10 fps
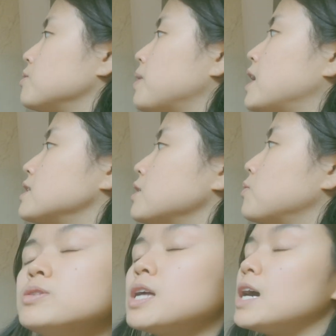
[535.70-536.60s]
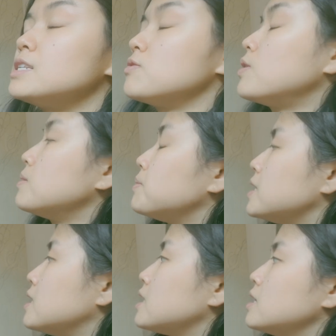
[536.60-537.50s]
two masks, like two sides of one
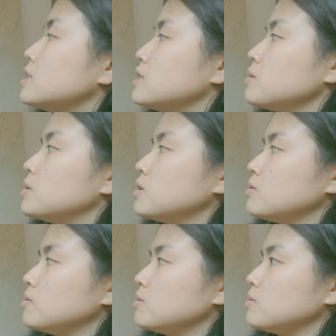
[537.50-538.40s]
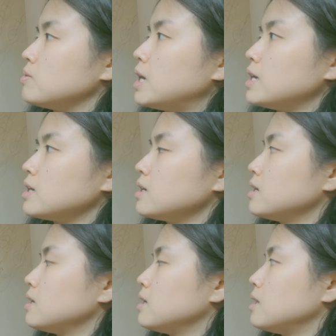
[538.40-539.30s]
being, is someone who, like,
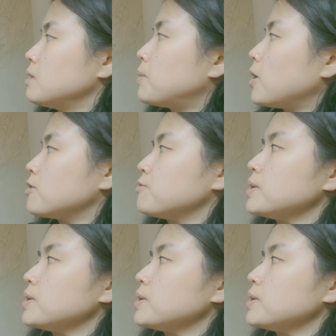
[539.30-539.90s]
the part of